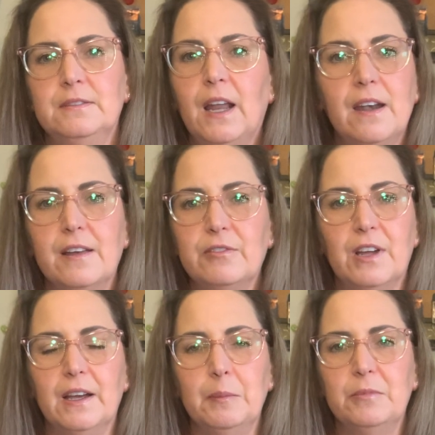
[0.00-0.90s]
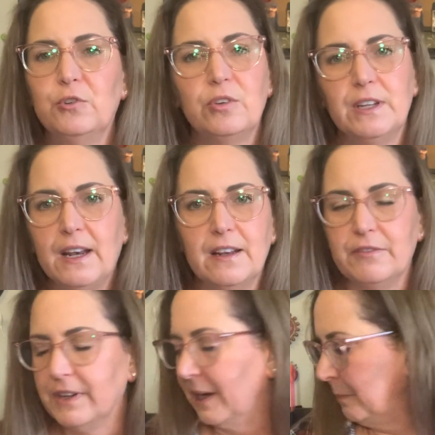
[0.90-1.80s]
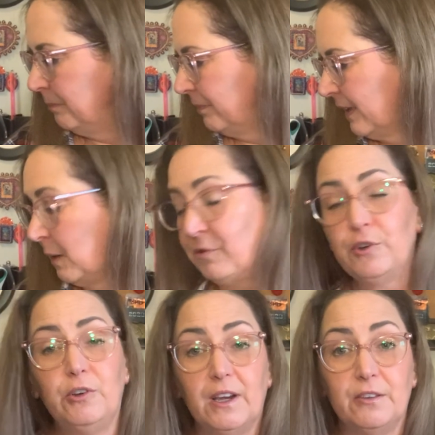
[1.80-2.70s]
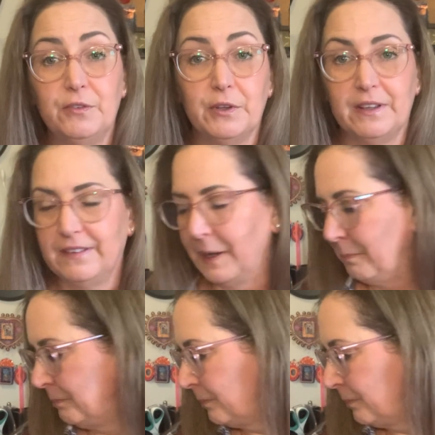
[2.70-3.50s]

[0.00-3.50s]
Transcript: not enough time, just not enough time. I'm sure you guys feel the same.